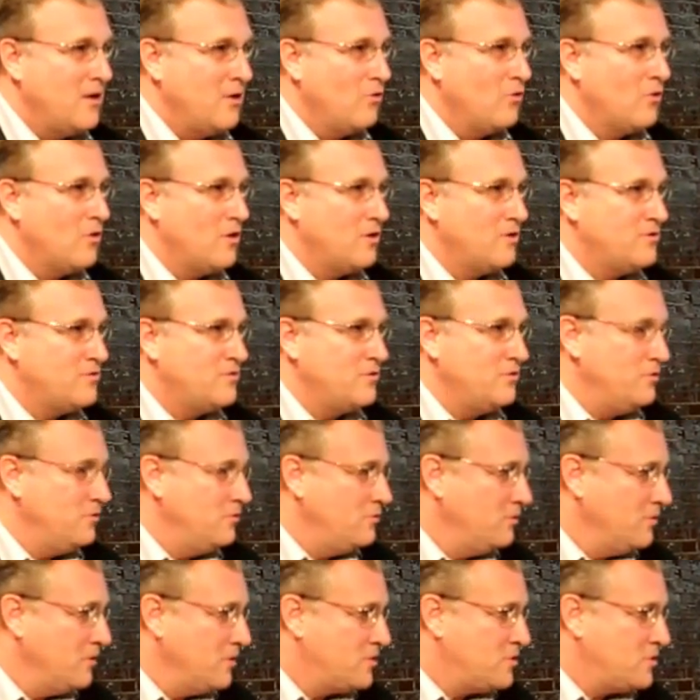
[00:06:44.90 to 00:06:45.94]
in order
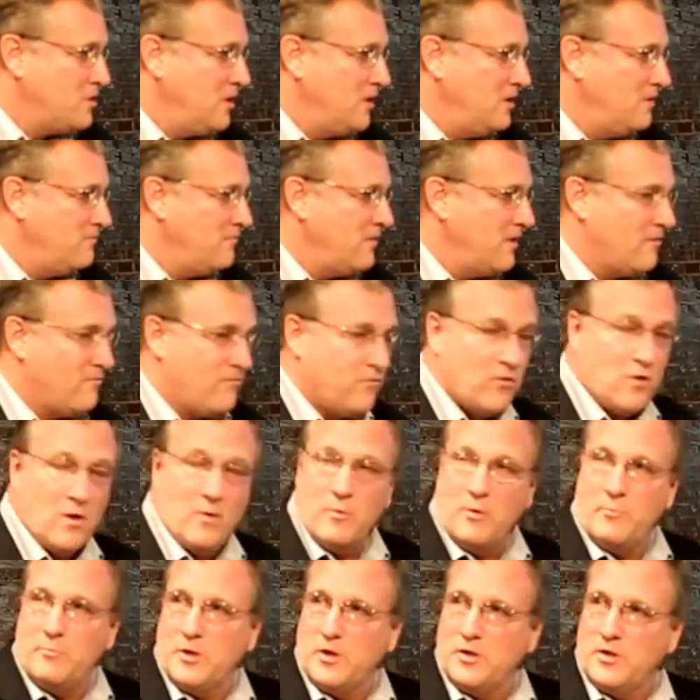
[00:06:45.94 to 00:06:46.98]
to achieve the
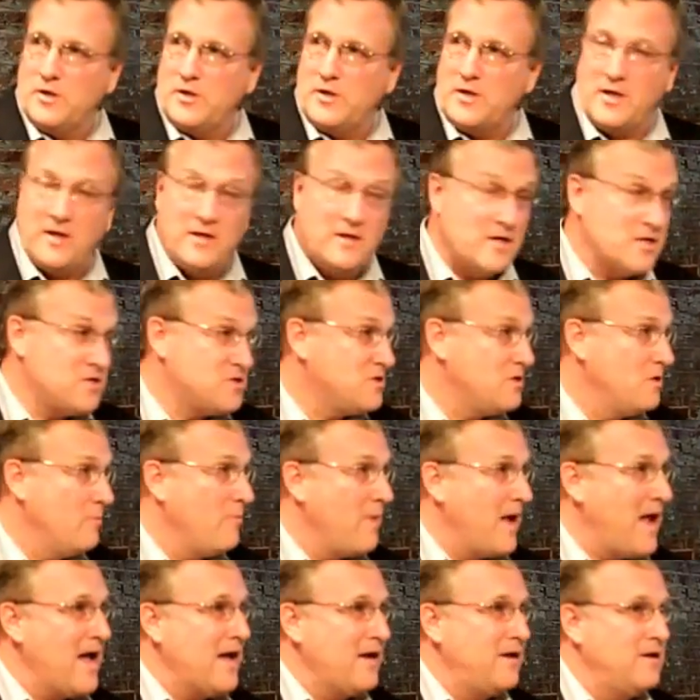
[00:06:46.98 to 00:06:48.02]
formability that's
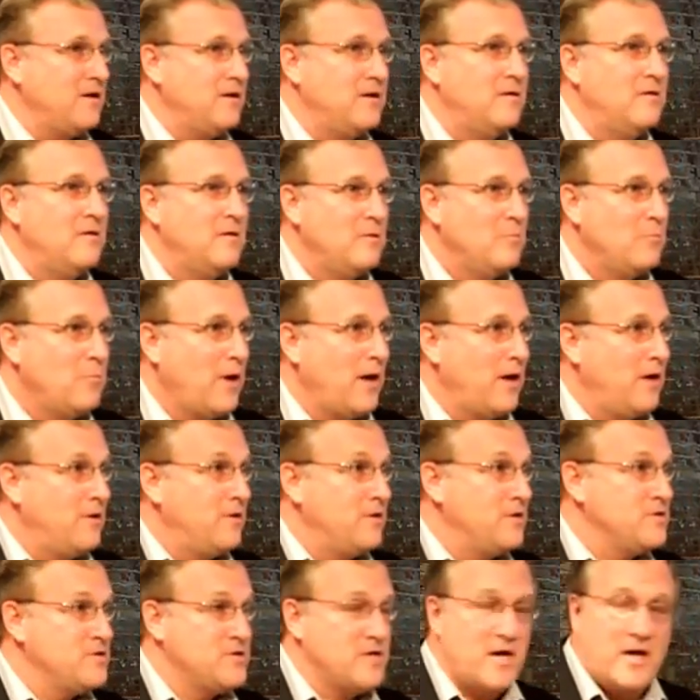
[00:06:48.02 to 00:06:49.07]
demanded by
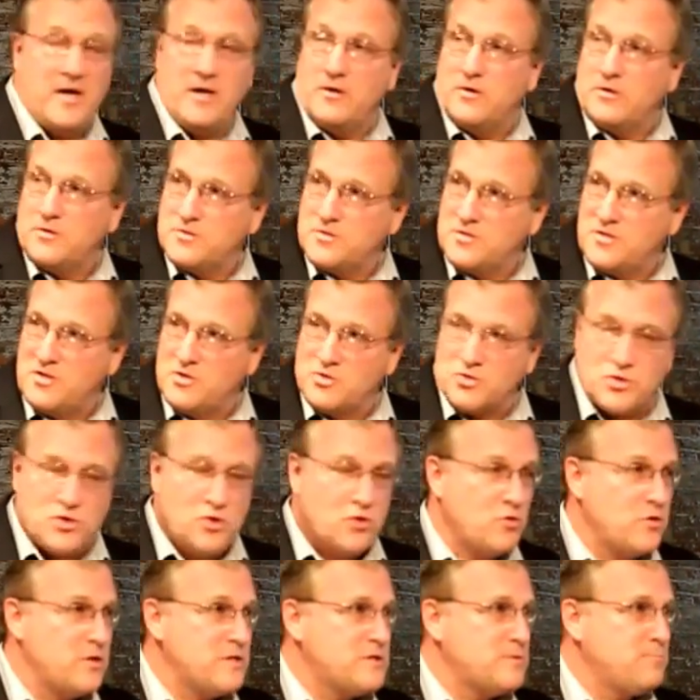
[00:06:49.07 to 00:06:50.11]
our designers, those
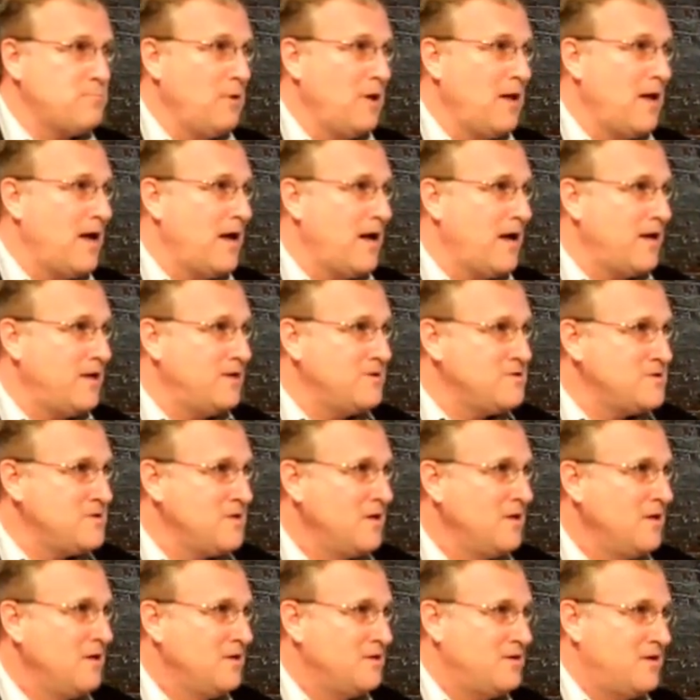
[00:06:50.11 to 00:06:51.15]
crisp
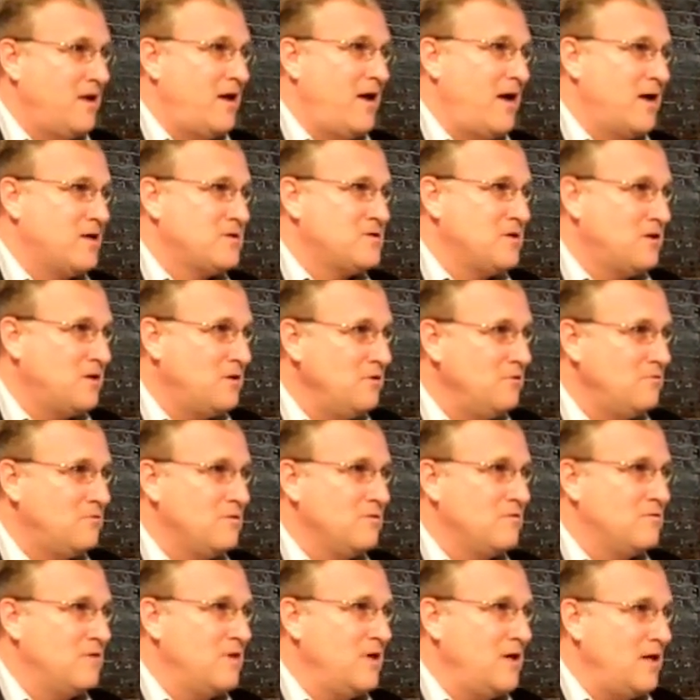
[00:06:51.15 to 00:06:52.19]
lines to
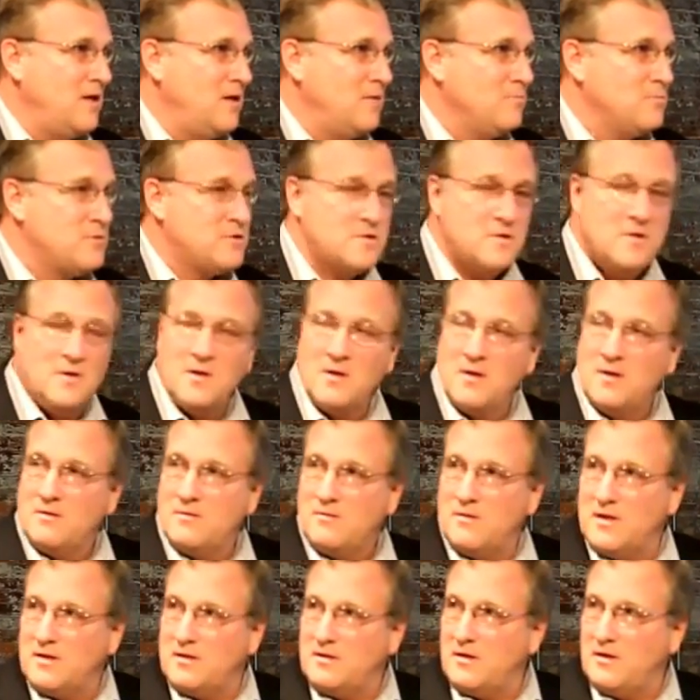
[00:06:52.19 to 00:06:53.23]
execute the themes
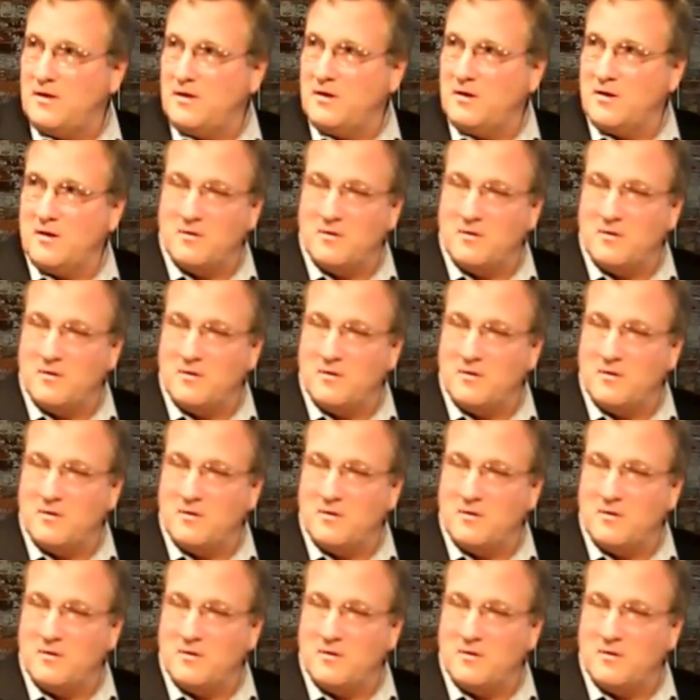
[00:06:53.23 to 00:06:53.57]
that